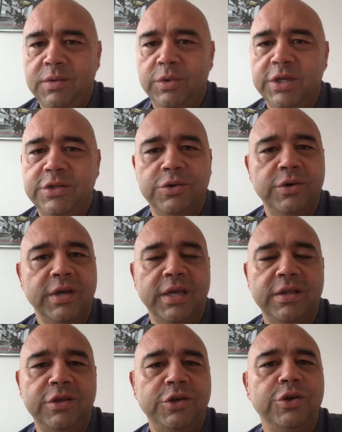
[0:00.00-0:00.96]
We're
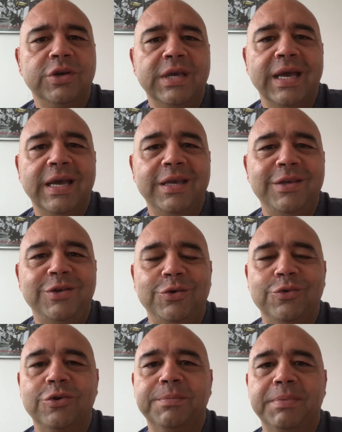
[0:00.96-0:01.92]
talking in the UK,
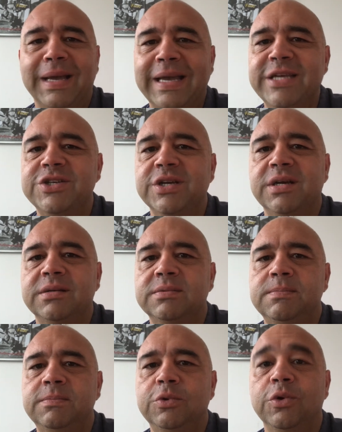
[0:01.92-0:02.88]
Europe, Asia,
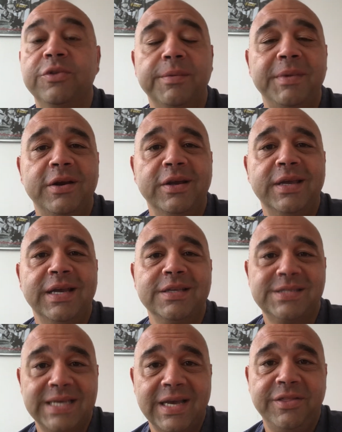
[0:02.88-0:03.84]
North America,
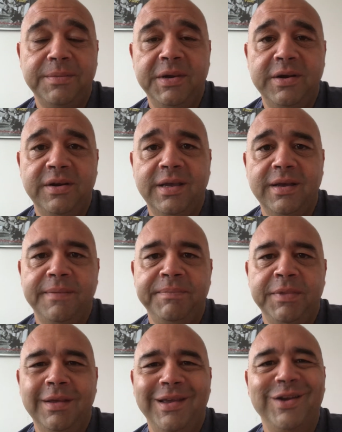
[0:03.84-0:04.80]
South America,
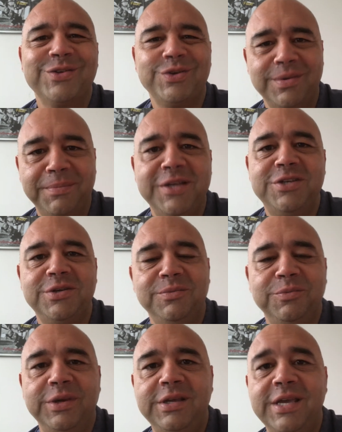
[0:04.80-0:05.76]
and I sort of
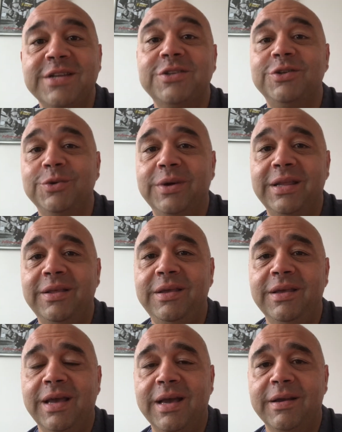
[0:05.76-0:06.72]
mentioned we yet to do
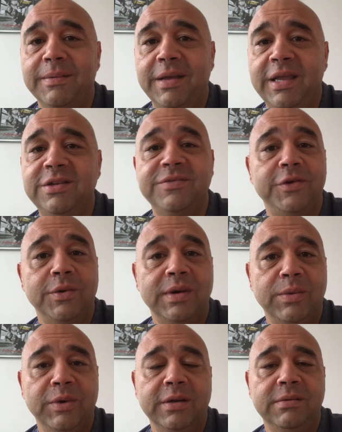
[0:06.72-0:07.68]
interview
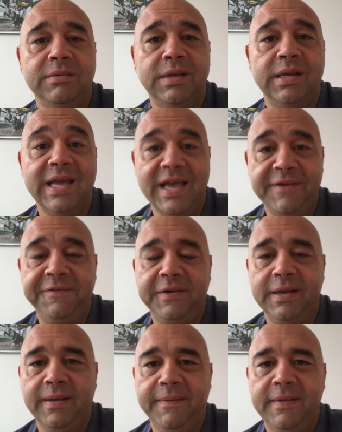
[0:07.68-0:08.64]
anyone in
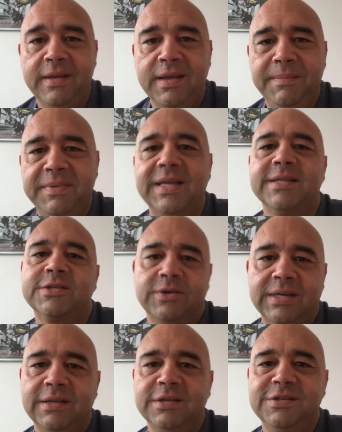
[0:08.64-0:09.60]
Africa, but that's
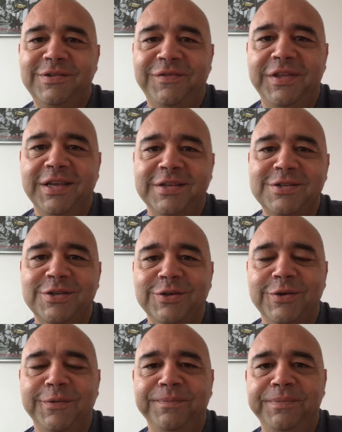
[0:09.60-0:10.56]
on our list of things to
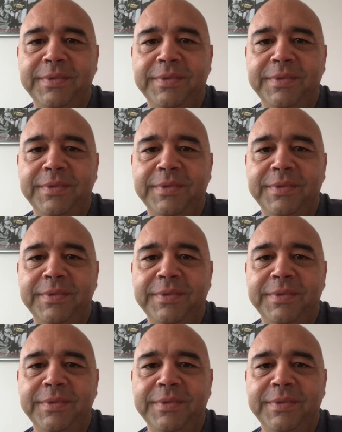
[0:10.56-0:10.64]
do.